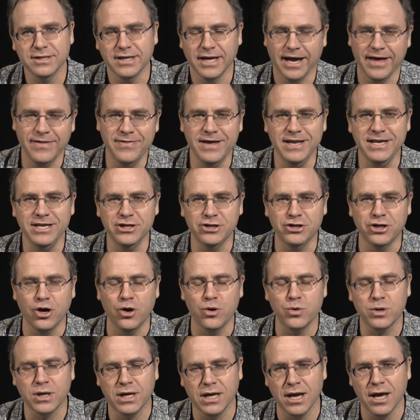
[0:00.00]
And then you'd
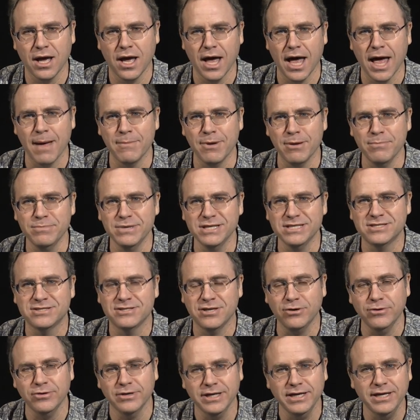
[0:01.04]
go, comma,
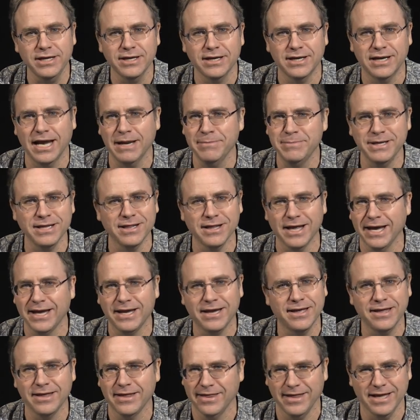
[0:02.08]
Missouri. And I'd be
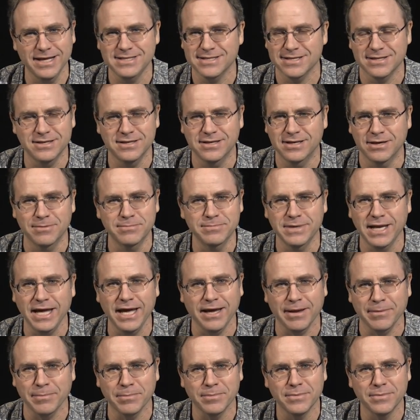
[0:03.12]
like, that's a dumb name.